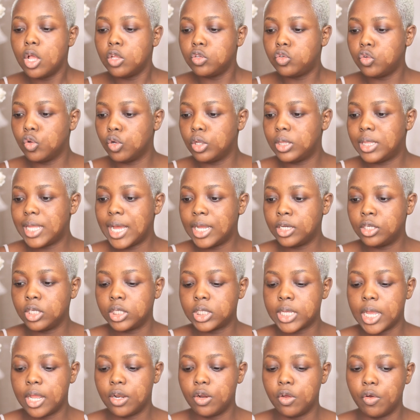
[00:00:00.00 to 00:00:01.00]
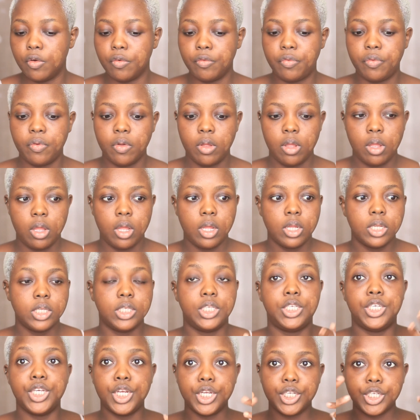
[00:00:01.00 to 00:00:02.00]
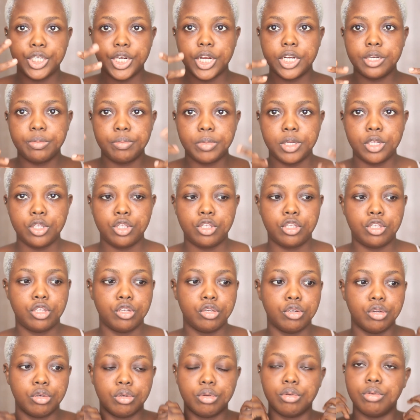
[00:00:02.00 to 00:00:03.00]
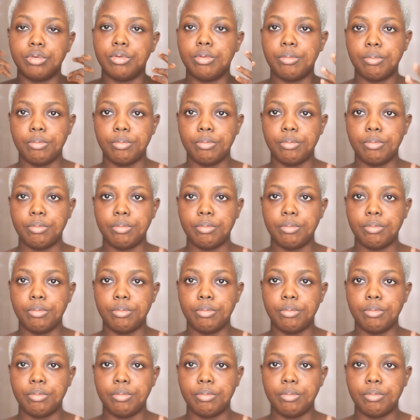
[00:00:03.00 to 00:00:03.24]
So that just kind of gingered me to,